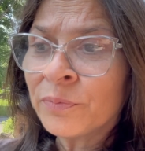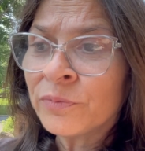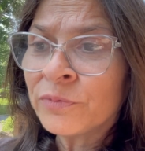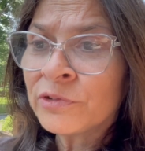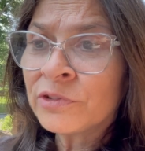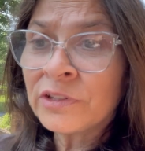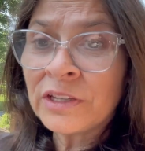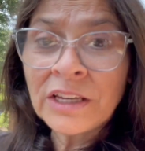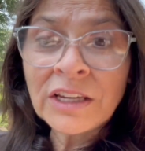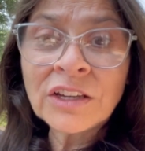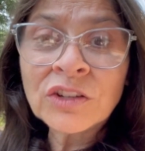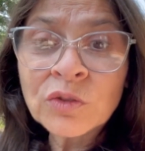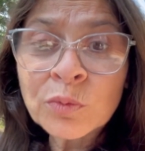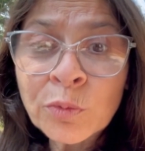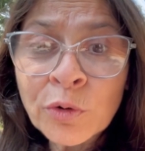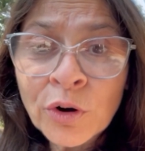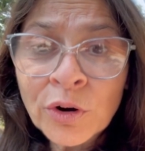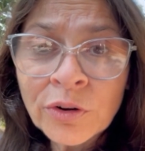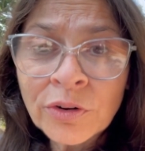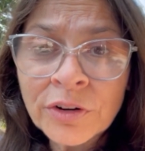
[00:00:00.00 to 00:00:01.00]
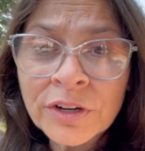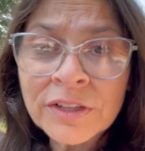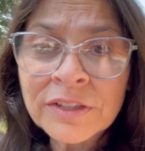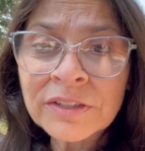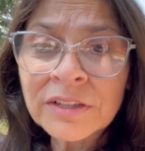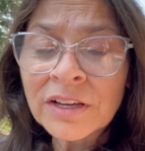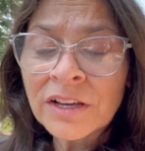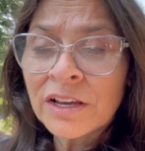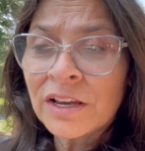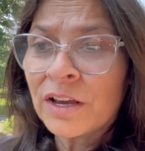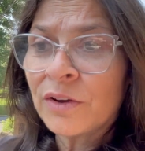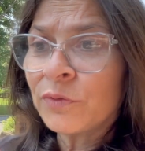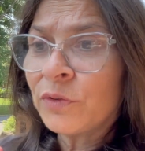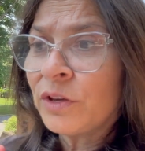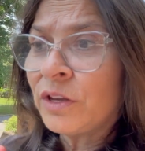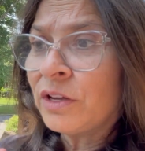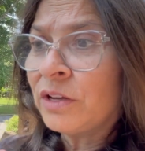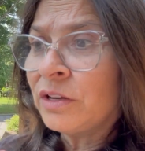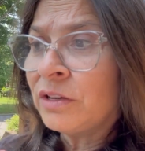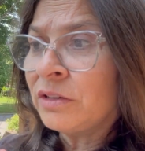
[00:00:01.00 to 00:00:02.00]
seeing his progress. If
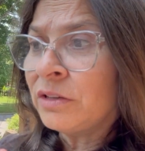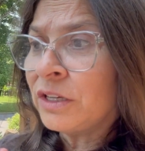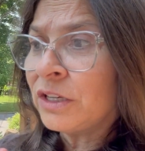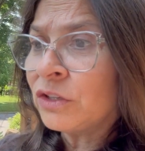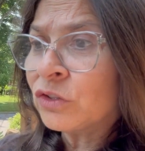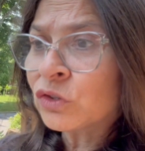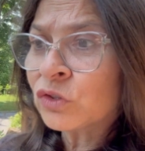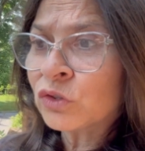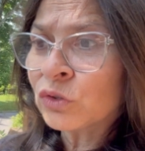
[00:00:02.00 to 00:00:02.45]
he needs